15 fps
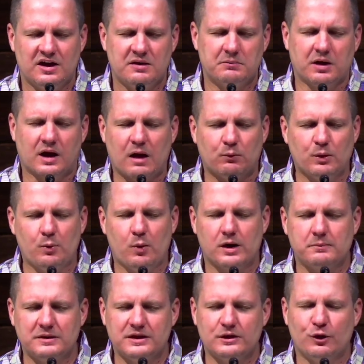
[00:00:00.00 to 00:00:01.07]
But God, we want to
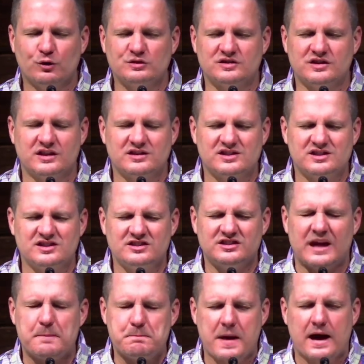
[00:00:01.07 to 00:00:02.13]
be those that
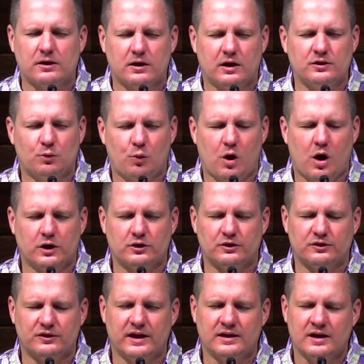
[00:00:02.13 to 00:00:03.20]
step out on the water,
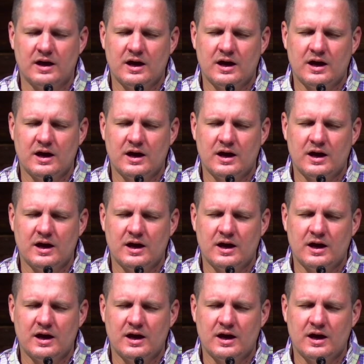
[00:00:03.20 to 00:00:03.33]
that,